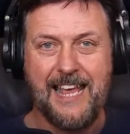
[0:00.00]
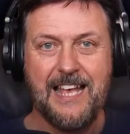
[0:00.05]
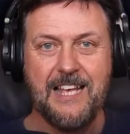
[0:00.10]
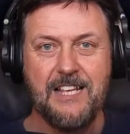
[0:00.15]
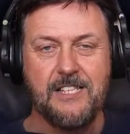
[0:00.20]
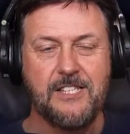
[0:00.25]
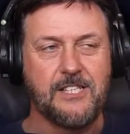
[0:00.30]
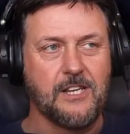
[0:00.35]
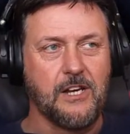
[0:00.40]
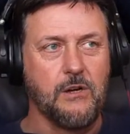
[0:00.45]

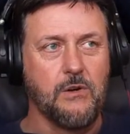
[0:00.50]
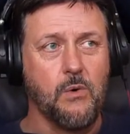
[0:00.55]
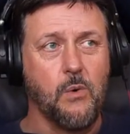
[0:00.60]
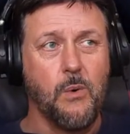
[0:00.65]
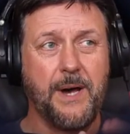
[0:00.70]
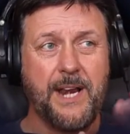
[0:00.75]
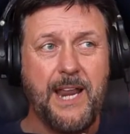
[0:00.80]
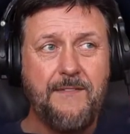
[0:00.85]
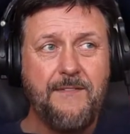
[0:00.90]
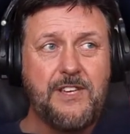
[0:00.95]
So
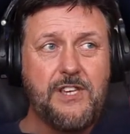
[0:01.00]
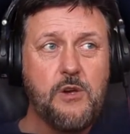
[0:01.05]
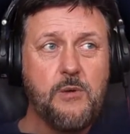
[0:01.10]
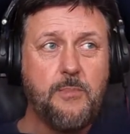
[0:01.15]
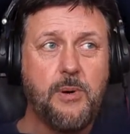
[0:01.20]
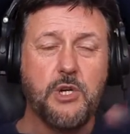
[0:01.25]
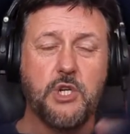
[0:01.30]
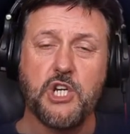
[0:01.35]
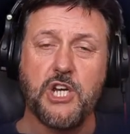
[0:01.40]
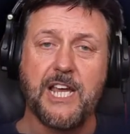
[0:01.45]
whatever you're
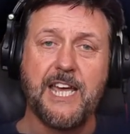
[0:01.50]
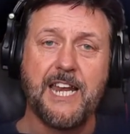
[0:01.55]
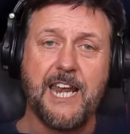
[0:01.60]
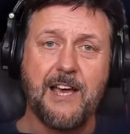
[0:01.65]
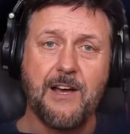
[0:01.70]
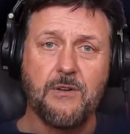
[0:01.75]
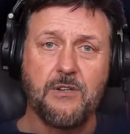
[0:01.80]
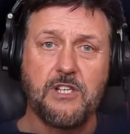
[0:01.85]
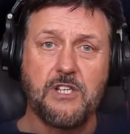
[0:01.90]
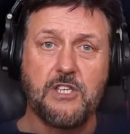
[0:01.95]
pushing it
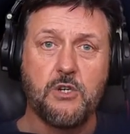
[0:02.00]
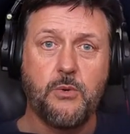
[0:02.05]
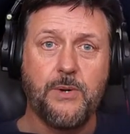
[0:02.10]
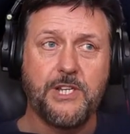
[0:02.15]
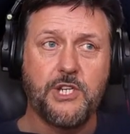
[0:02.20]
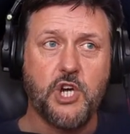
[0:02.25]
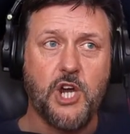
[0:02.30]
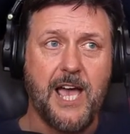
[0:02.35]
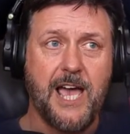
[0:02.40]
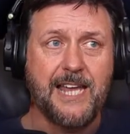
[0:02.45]
out to
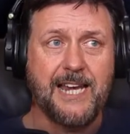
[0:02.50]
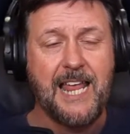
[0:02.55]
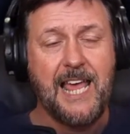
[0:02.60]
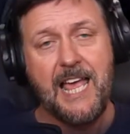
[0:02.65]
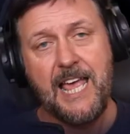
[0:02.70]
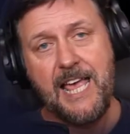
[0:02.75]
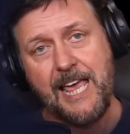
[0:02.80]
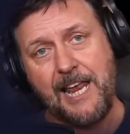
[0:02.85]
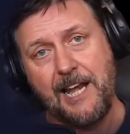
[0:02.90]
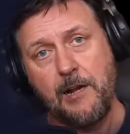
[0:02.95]
Twitch at,
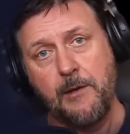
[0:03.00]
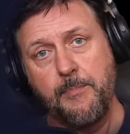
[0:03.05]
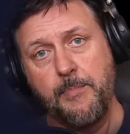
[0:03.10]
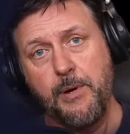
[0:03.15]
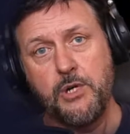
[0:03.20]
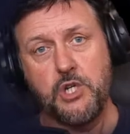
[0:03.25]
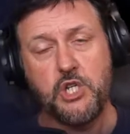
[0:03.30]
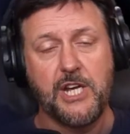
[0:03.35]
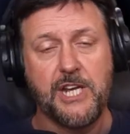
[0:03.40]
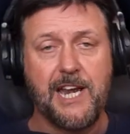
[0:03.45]
it'll
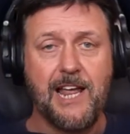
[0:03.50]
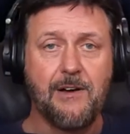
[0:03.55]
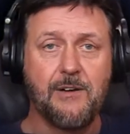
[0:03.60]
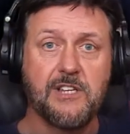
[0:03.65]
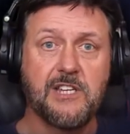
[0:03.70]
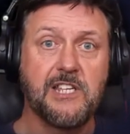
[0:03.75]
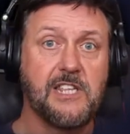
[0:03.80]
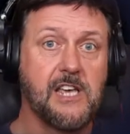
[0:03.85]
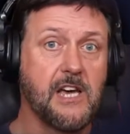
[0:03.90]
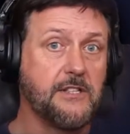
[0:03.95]
push it out to
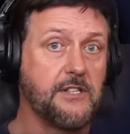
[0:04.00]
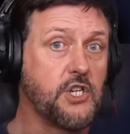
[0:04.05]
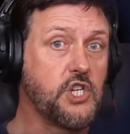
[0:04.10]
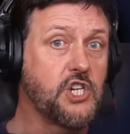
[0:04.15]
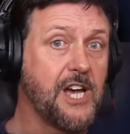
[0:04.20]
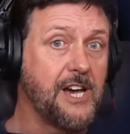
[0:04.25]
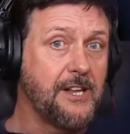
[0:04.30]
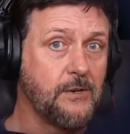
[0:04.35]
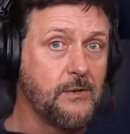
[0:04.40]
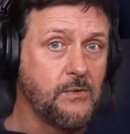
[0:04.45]
the other
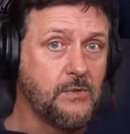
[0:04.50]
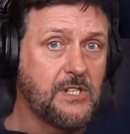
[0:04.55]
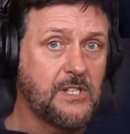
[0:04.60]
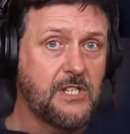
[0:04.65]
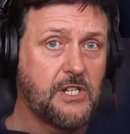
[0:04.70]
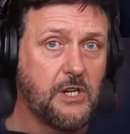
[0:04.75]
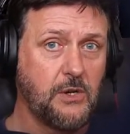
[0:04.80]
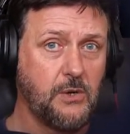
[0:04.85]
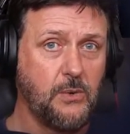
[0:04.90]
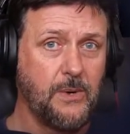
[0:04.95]
channels
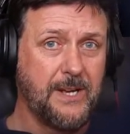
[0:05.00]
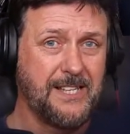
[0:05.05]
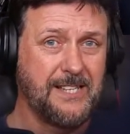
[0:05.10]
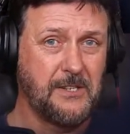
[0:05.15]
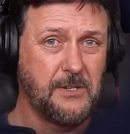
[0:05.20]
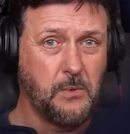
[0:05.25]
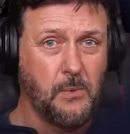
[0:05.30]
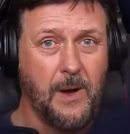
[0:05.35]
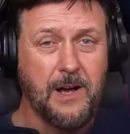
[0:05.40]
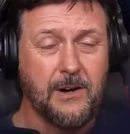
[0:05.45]
too as
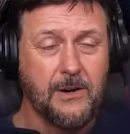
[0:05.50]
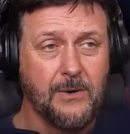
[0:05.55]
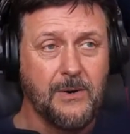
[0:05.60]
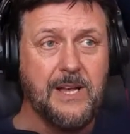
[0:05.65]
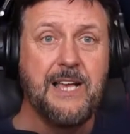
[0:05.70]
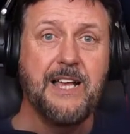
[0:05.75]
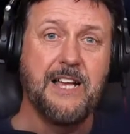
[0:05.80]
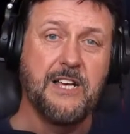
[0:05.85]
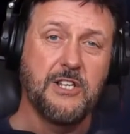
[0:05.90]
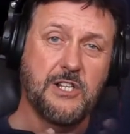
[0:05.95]
well,
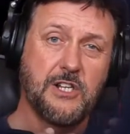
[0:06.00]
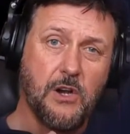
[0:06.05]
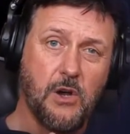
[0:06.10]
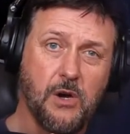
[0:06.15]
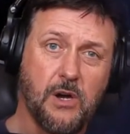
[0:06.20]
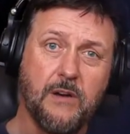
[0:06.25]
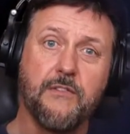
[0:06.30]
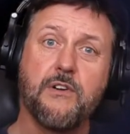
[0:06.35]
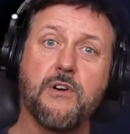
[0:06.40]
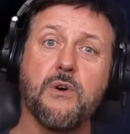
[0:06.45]
as long,
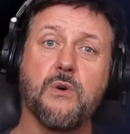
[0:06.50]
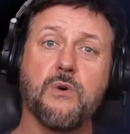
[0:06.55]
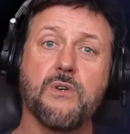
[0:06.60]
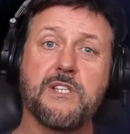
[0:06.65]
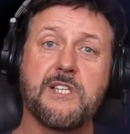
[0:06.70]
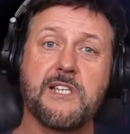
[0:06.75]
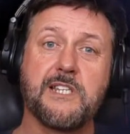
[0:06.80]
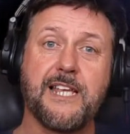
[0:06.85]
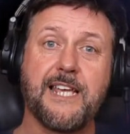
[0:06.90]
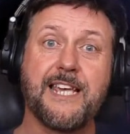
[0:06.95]
of course,
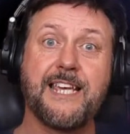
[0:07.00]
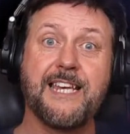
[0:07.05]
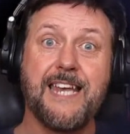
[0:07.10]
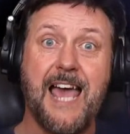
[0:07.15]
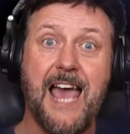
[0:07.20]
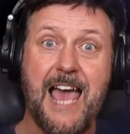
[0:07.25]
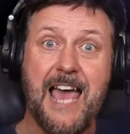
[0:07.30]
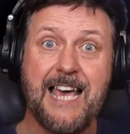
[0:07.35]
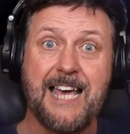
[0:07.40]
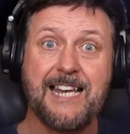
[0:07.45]
as they can
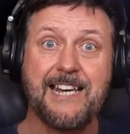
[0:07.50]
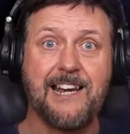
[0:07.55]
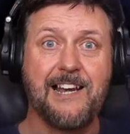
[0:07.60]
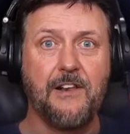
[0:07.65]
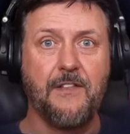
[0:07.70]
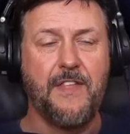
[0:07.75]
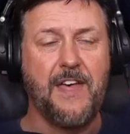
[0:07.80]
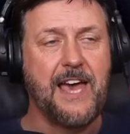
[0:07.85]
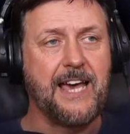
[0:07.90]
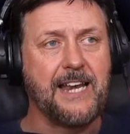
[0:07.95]
handle
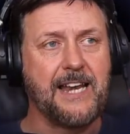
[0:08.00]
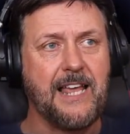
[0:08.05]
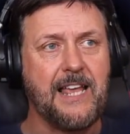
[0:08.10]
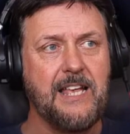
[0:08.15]
that.